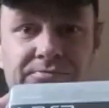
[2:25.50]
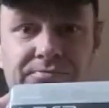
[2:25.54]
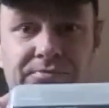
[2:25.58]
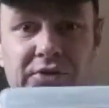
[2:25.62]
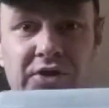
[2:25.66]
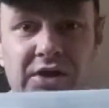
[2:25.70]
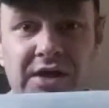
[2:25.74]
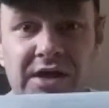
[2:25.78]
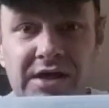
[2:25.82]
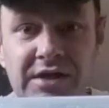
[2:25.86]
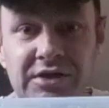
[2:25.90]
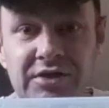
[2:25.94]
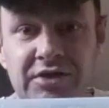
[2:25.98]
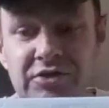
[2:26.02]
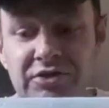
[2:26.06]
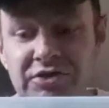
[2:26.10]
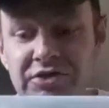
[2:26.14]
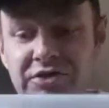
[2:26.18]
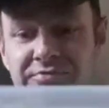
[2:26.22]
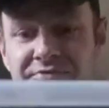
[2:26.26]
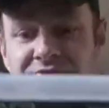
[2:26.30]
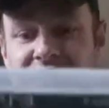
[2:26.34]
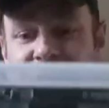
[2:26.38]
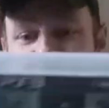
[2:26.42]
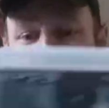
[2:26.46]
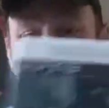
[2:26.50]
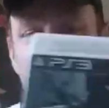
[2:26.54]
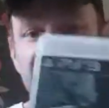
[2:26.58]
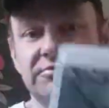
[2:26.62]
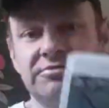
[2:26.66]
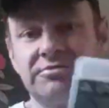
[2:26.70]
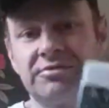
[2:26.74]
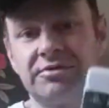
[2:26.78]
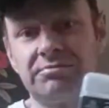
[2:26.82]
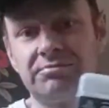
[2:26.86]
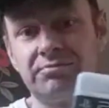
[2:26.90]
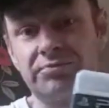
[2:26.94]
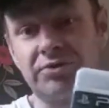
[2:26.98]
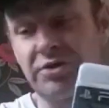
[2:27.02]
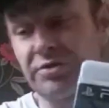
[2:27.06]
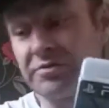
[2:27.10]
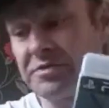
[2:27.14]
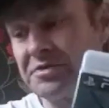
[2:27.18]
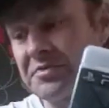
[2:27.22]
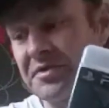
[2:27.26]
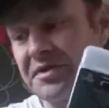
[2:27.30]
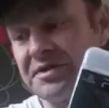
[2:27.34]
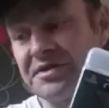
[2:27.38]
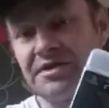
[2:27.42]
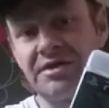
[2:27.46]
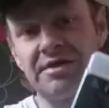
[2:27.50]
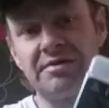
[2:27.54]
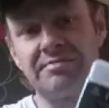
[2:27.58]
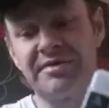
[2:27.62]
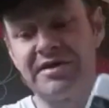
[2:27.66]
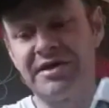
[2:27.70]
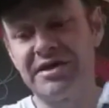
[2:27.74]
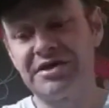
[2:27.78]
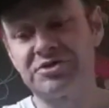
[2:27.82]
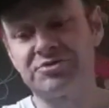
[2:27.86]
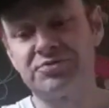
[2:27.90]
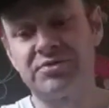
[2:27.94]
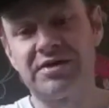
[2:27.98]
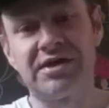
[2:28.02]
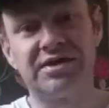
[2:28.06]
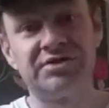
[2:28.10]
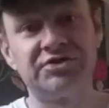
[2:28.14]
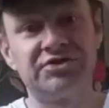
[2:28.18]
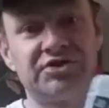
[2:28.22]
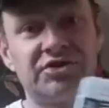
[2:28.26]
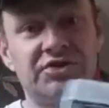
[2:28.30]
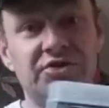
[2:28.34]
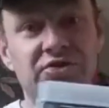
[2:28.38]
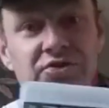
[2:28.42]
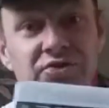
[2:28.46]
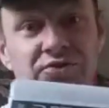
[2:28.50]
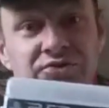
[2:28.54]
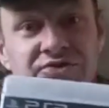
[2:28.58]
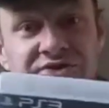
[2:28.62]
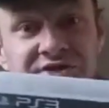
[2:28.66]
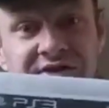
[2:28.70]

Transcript: Black Ops, probably one of the best ones of the whole